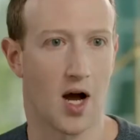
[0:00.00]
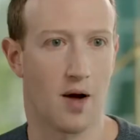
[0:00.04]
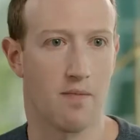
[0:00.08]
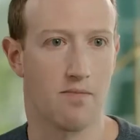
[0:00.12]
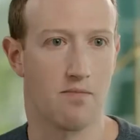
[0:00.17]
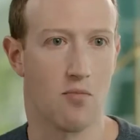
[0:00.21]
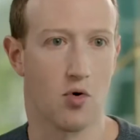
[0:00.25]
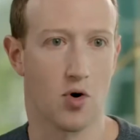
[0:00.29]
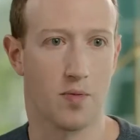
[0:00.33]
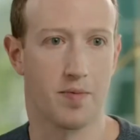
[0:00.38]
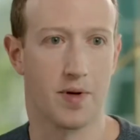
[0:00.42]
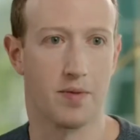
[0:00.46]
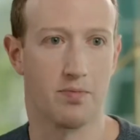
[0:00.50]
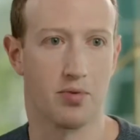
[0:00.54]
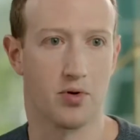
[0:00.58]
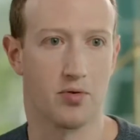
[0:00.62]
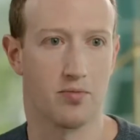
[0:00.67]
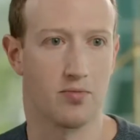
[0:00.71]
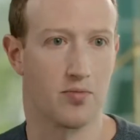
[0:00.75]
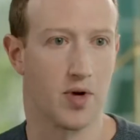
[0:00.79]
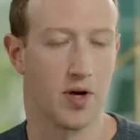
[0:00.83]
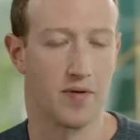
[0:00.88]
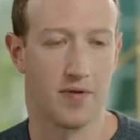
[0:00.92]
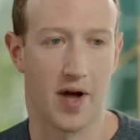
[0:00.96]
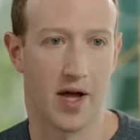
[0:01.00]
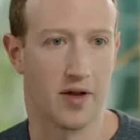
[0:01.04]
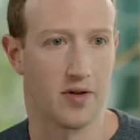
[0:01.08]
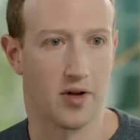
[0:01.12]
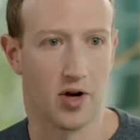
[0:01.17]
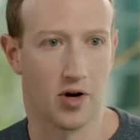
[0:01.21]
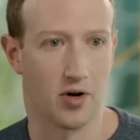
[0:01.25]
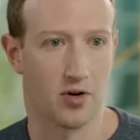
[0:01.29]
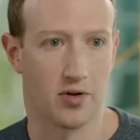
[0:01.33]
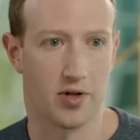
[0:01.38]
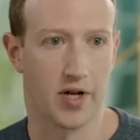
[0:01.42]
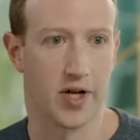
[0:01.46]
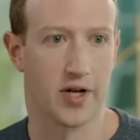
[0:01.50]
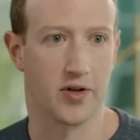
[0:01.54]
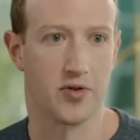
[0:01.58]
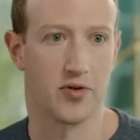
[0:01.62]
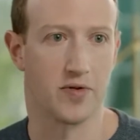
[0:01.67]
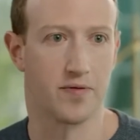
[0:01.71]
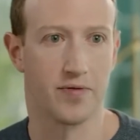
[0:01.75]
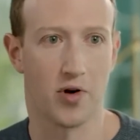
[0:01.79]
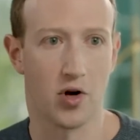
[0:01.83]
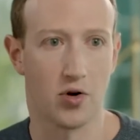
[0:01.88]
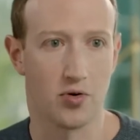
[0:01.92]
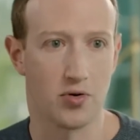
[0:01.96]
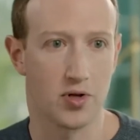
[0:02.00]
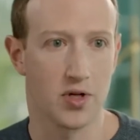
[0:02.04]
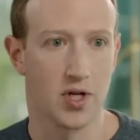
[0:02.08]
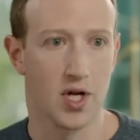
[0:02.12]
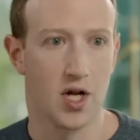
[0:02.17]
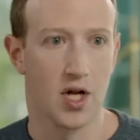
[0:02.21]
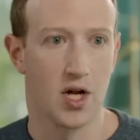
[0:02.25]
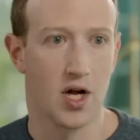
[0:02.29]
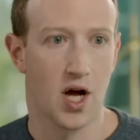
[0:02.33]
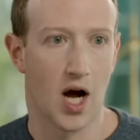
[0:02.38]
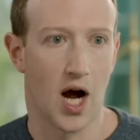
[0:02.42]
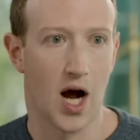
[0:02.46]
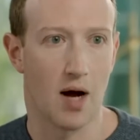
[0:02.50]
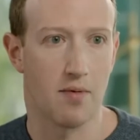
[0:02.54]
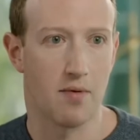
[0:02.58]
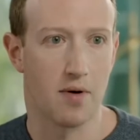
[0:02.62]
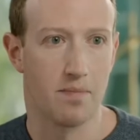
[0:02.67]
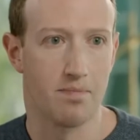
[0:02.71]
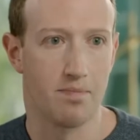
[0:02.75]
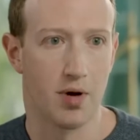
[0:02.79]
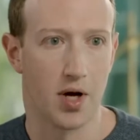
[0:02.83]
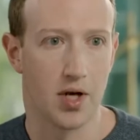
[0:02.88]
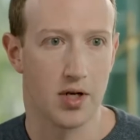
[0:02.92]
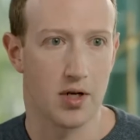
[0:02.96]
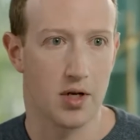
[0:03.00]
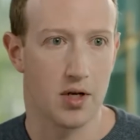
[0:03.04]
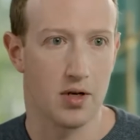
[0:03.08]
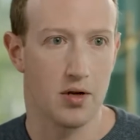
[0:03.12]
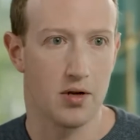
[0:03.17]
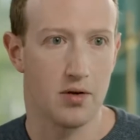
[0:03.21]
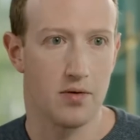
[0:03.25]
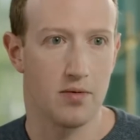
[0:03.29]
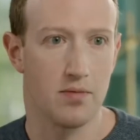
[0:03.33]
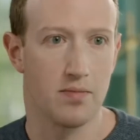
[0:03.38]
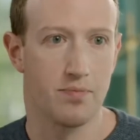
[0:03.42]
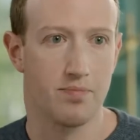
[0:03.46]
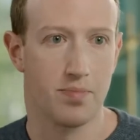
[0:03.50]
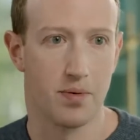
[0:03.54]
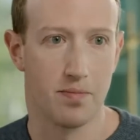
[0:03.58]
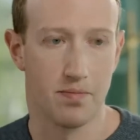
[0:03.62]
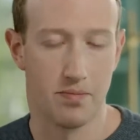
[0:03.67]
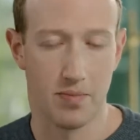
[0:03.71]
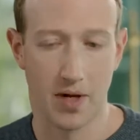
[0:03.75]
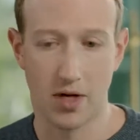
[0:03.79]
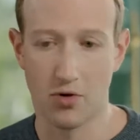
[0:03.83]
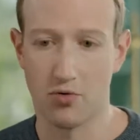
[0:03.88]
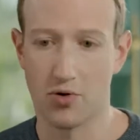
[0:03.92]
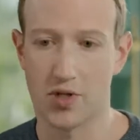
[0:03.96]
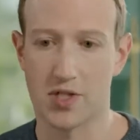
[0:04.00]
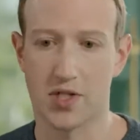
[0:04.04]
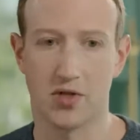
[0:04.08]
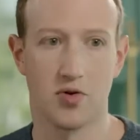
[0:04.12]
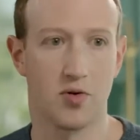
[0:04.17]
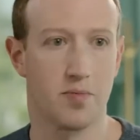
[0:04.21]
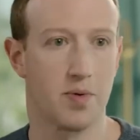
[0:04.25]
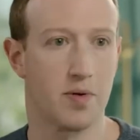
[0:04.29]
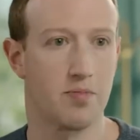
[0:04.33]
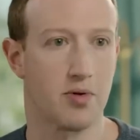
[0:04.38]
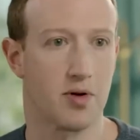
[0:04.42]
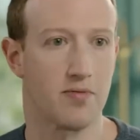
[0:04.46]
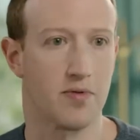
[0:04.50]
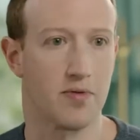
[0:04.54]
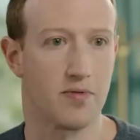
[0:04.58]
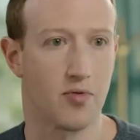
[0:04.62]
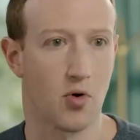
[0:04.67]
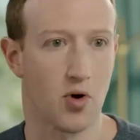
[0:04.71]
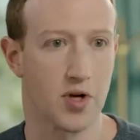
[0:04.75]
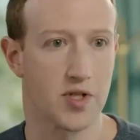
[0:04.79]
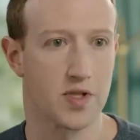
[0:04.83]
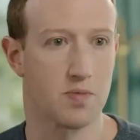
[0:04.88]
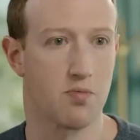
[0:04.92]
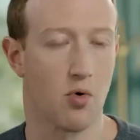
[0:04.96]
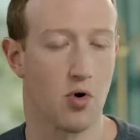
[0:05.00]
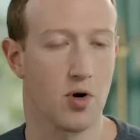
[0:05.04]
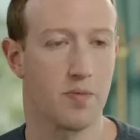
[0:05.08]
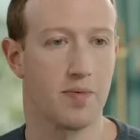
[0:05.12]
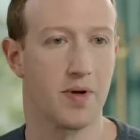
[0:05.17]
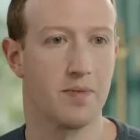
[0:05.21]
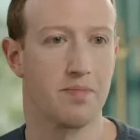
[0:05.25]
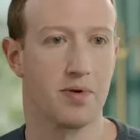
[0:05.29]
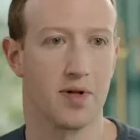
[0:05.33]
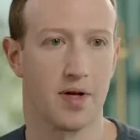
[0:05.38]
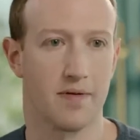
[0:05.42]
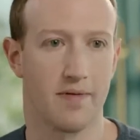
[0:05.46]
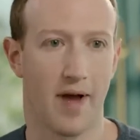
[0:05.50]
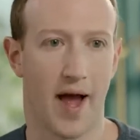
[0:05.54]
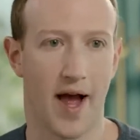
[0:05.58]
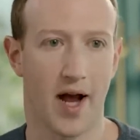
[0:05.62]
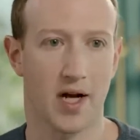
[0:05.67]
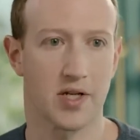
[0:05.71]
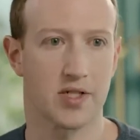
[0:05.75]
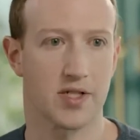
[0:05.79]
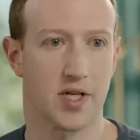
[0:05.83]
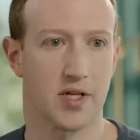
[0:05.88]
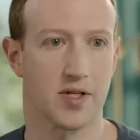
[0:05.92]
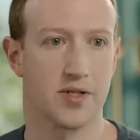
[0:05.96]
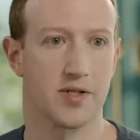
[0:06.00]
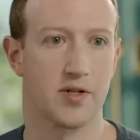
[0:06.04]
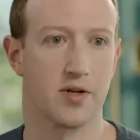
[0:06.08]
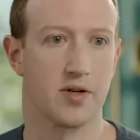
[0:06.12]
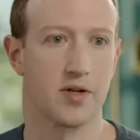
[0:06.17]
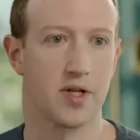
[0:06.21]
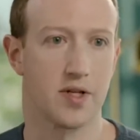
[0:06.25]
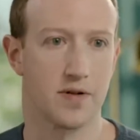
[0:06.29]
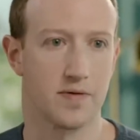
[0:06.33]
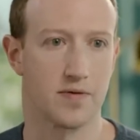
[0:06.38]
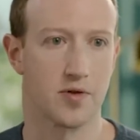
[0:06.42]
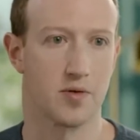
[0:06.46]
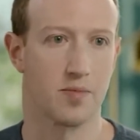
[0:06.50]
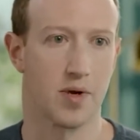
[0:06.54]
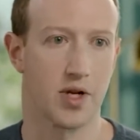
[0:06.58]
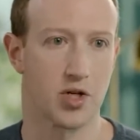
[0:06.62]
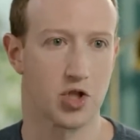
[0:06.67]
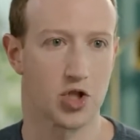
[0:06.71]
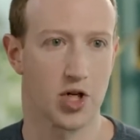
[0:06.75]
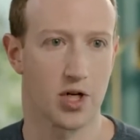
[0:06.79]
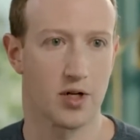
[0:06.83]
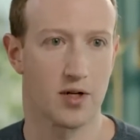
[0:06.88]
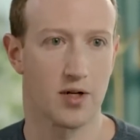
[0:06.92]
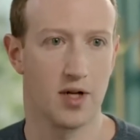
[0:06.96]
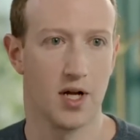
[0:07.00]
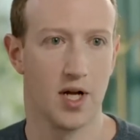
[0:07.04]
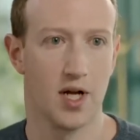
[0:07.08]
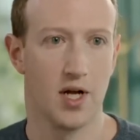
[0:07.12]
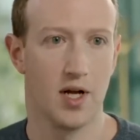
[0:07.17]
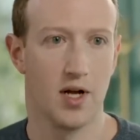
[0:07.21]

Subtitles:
More people are getting the vote, but increasingly people have a voice, more people have access to information.